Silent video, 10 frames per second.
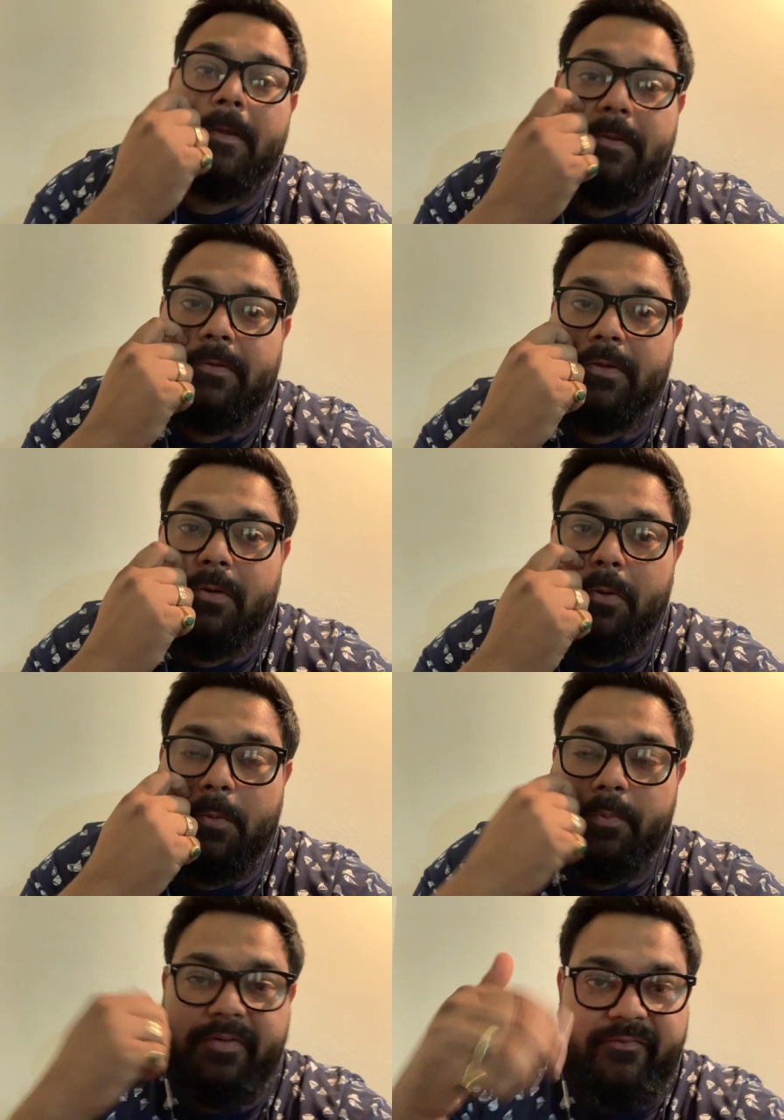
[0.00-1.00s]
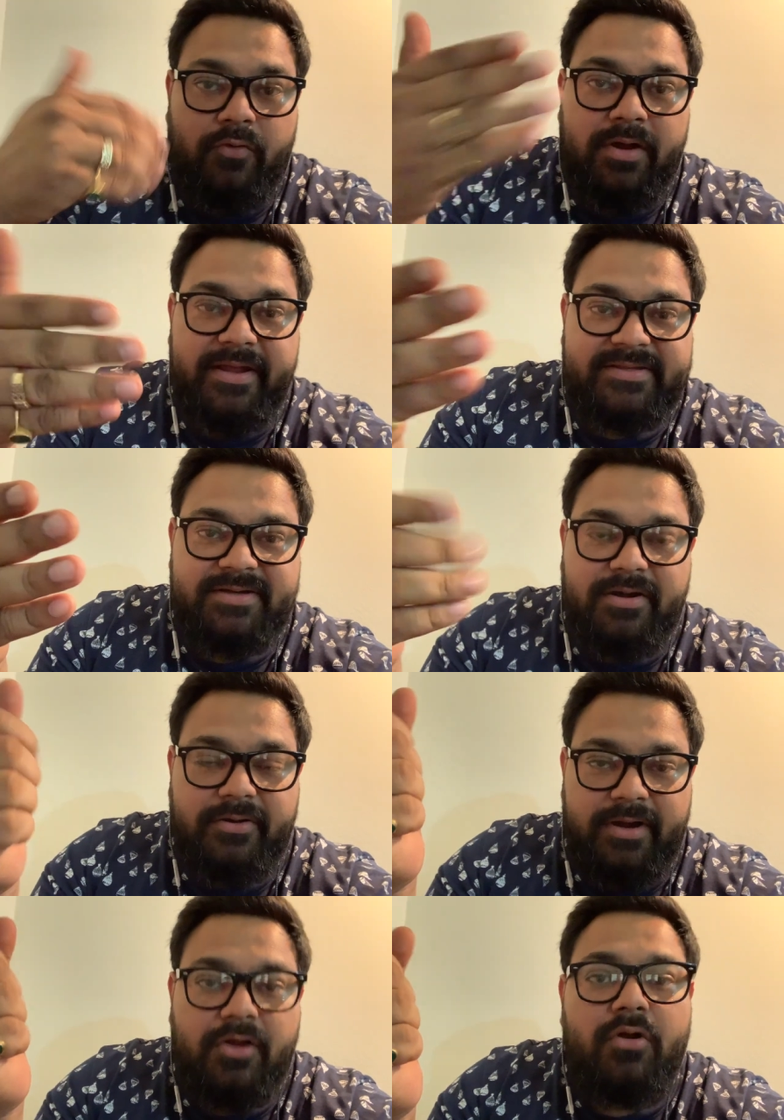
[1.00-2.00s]
So before I started
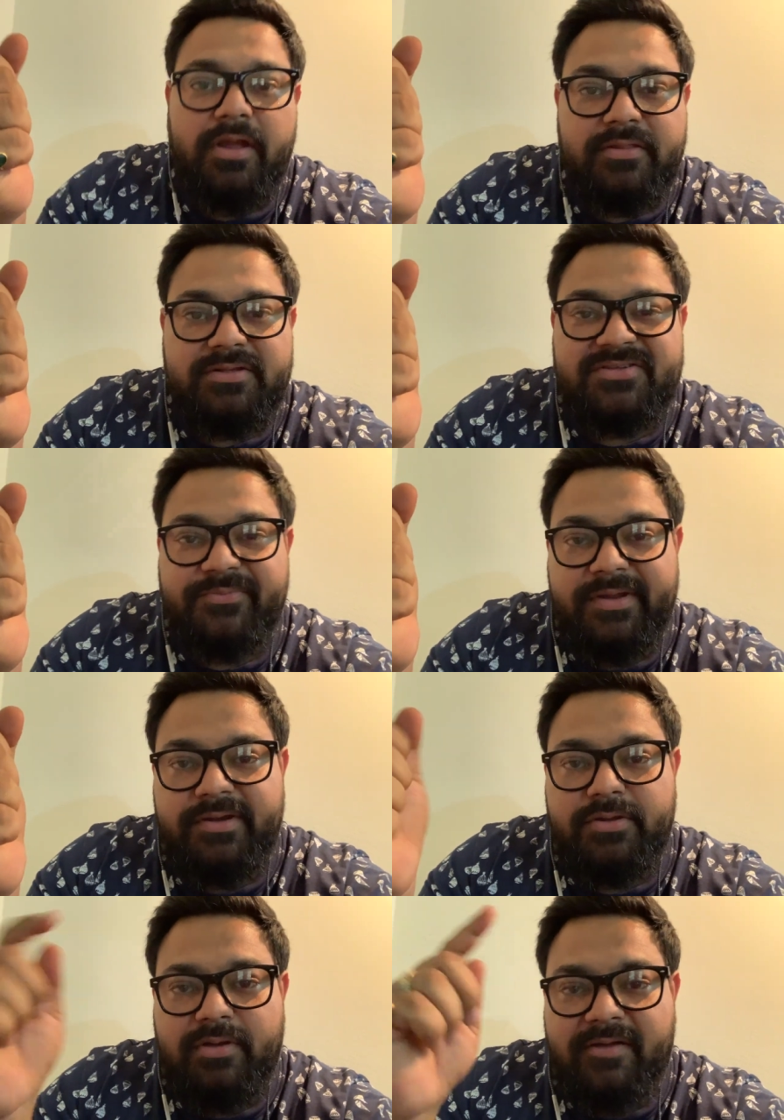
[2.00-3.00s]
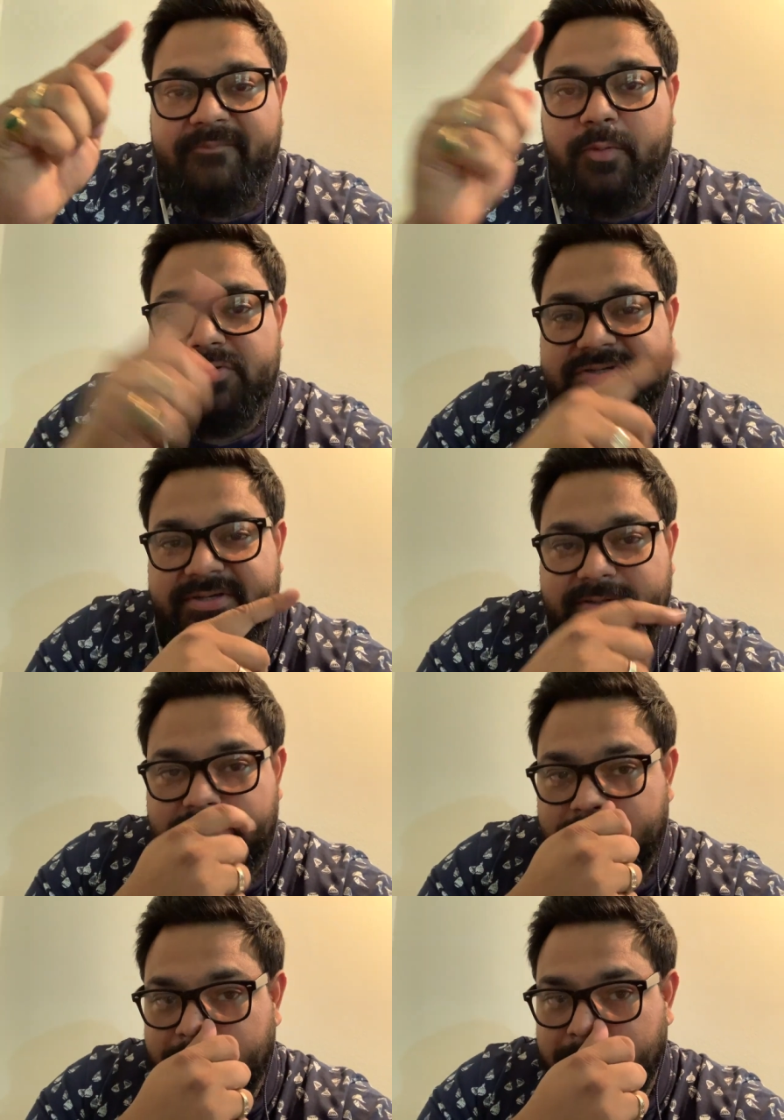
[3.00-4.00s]
recording this video, I've posted
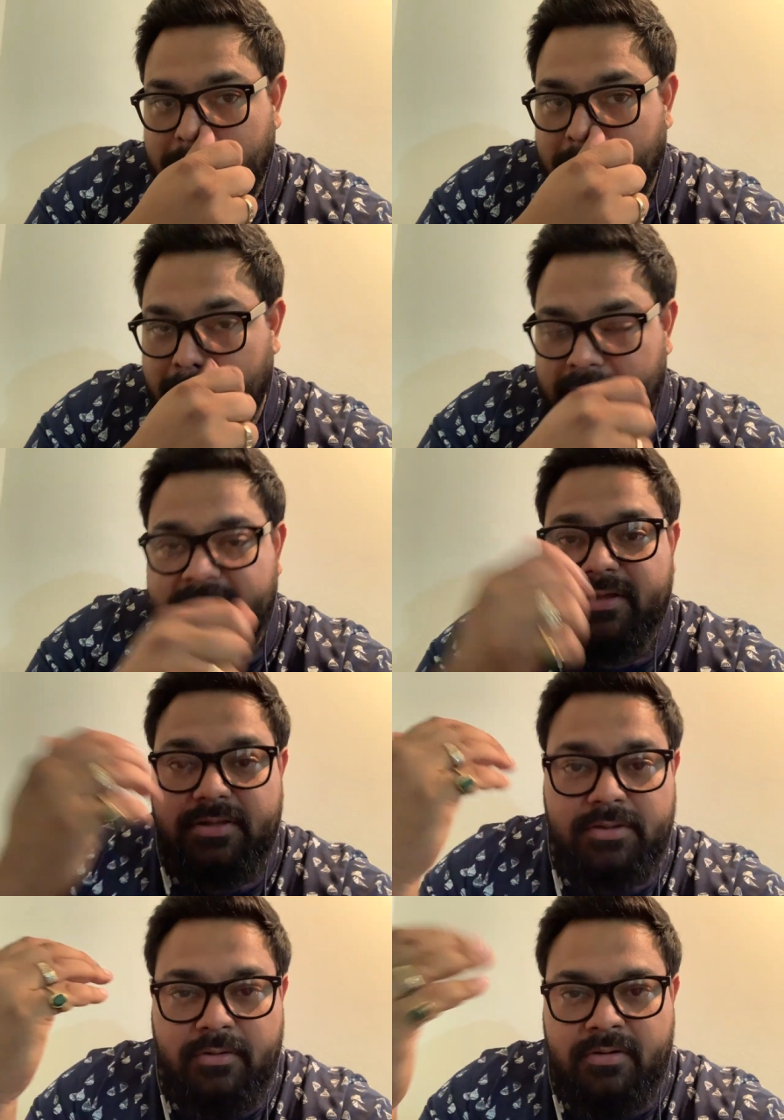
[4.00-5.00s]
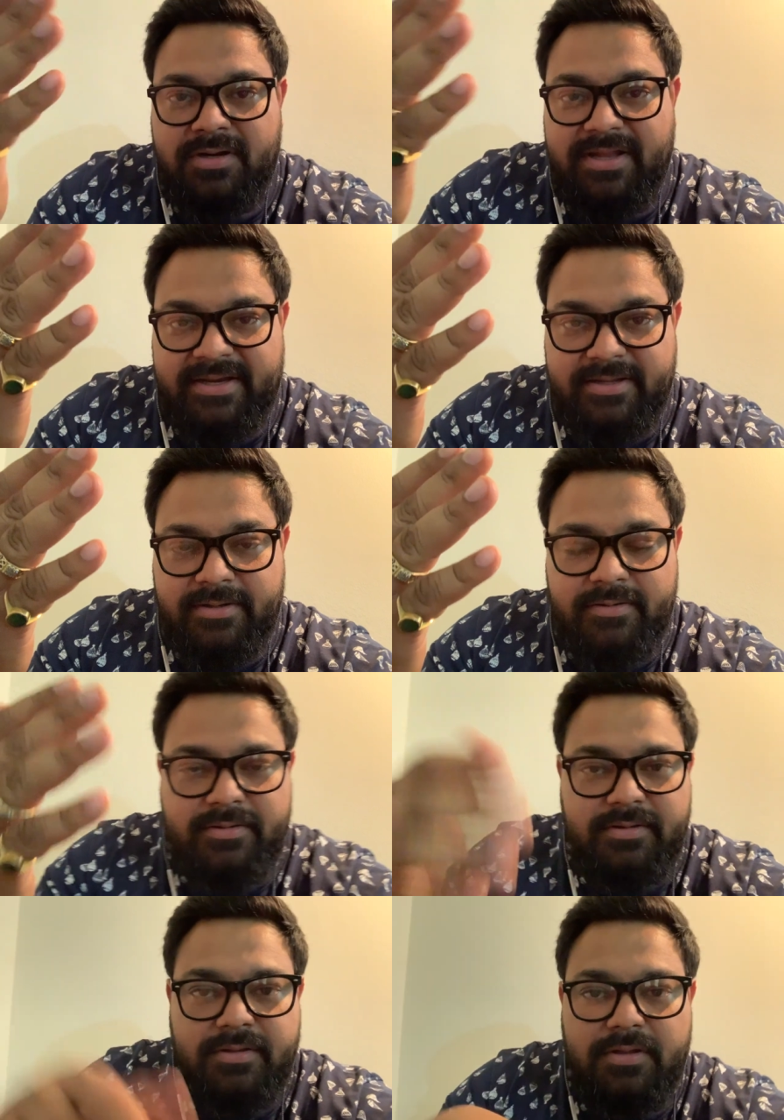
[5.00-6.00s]
a article on LinkedIn
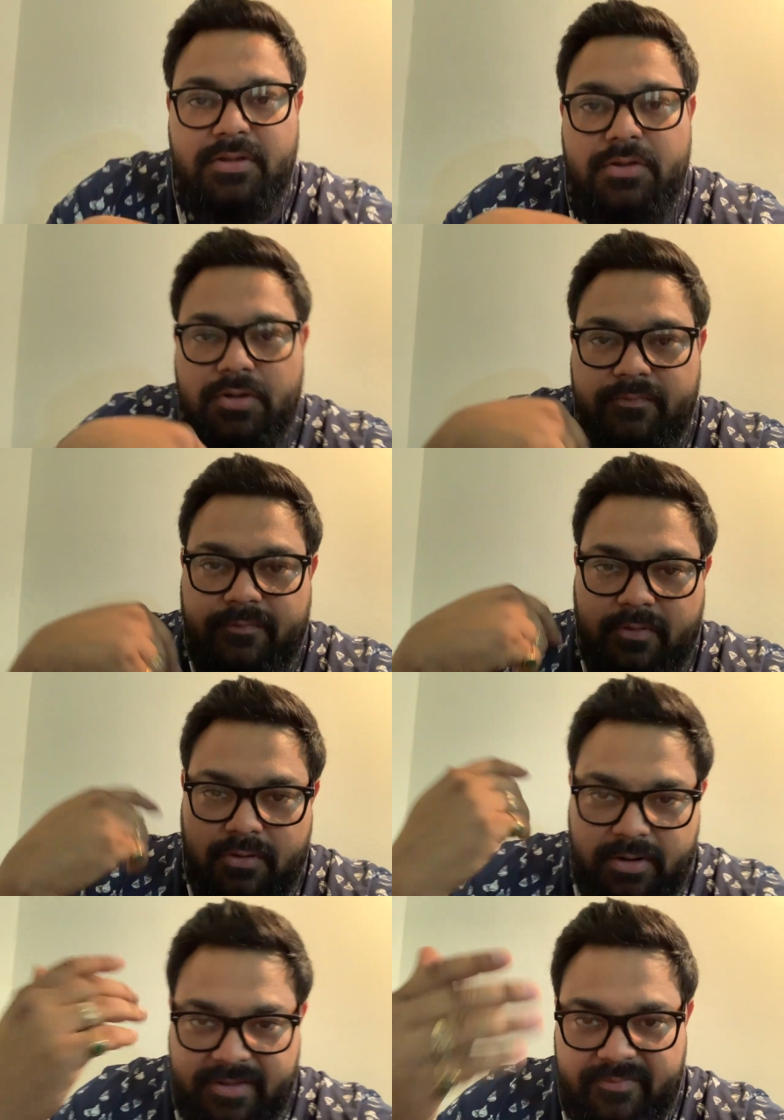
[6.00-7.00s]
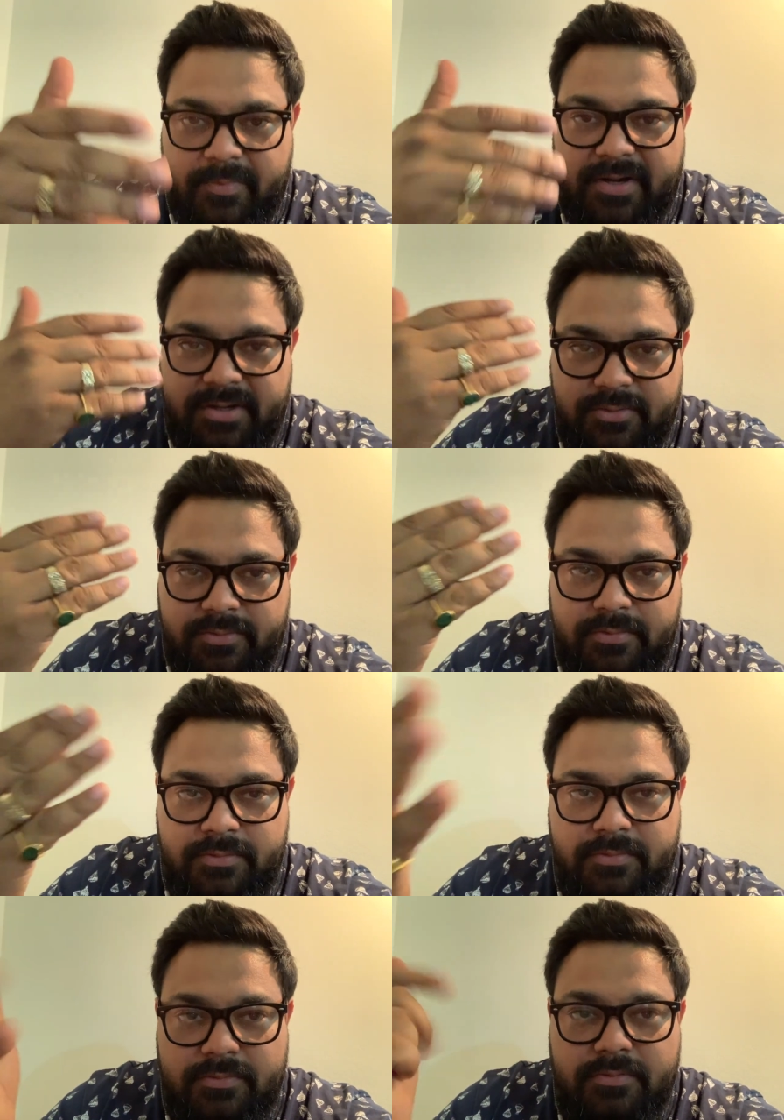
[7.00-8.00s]
for everybody to
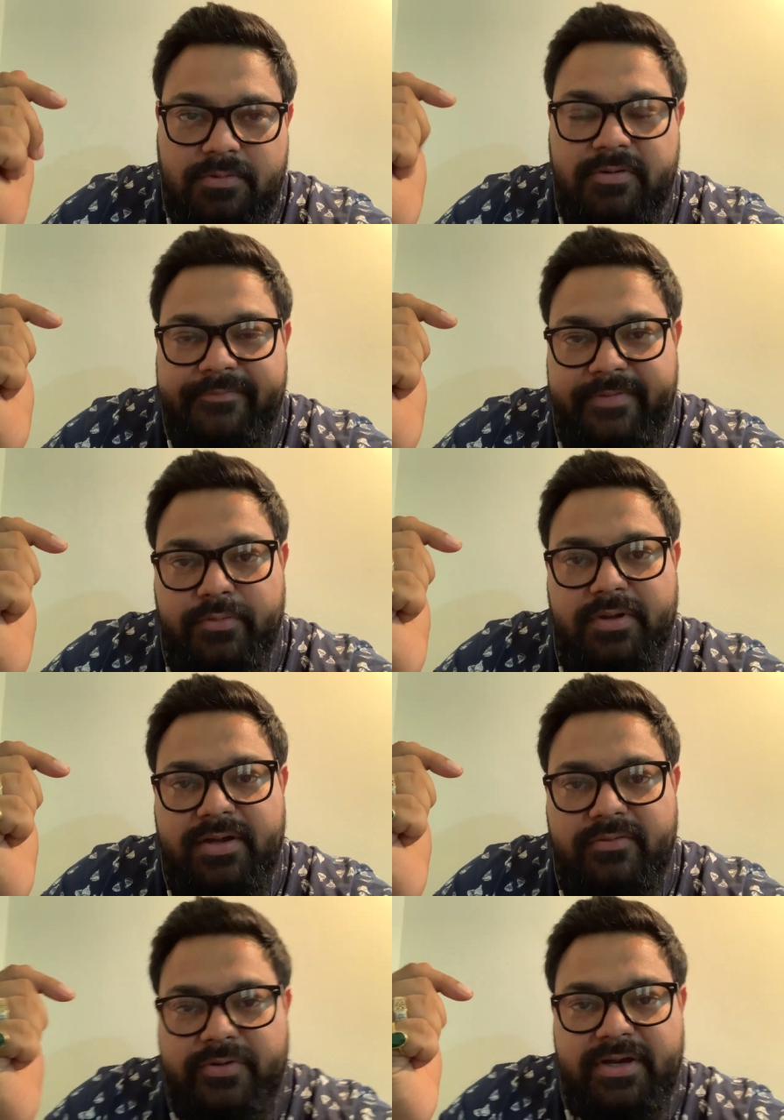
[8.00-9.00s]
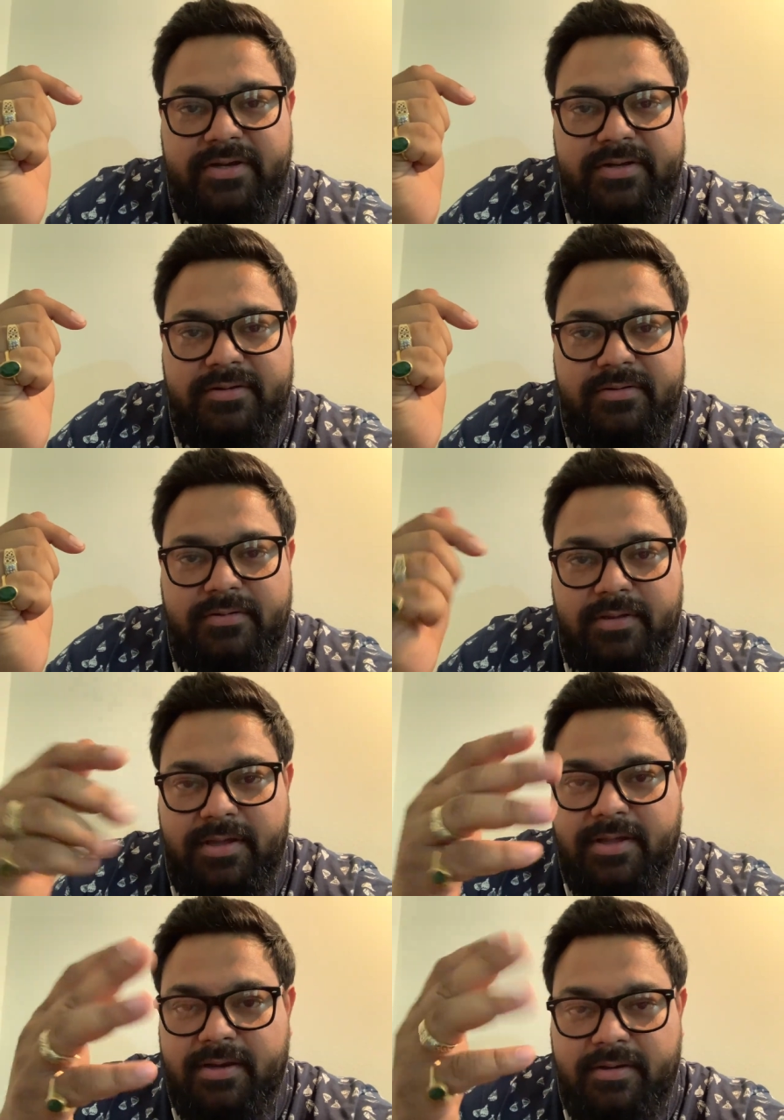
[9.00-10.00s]
review it, read it
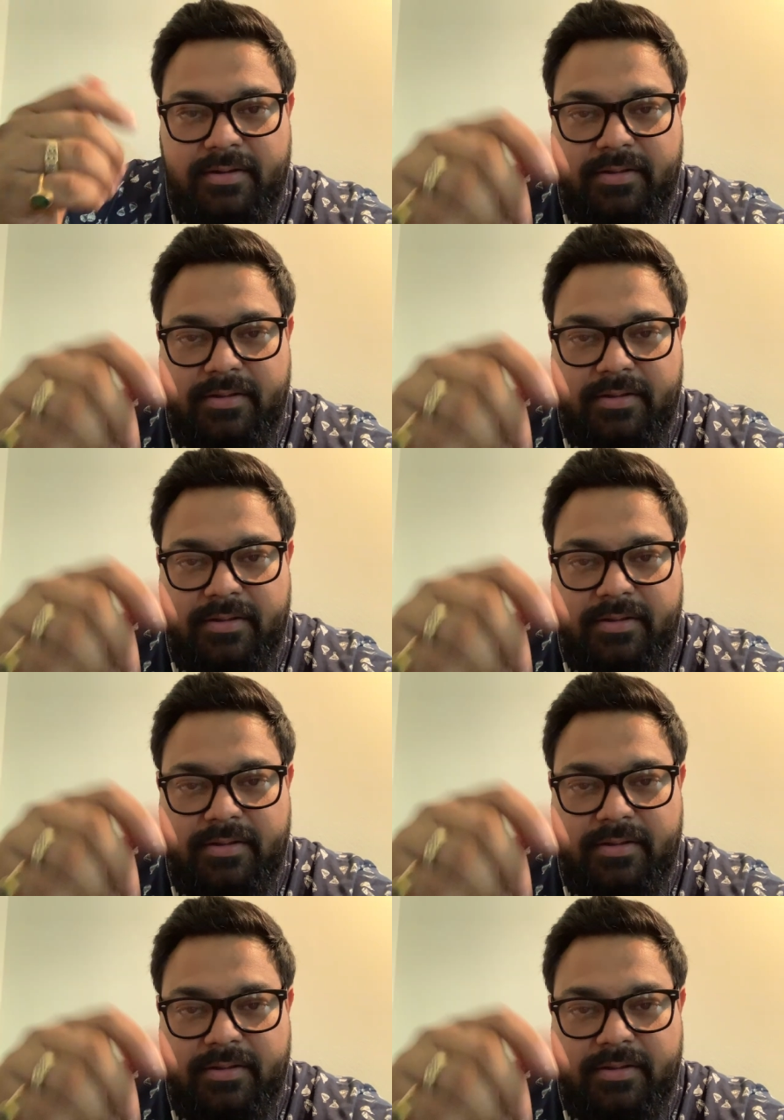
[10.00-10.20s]
and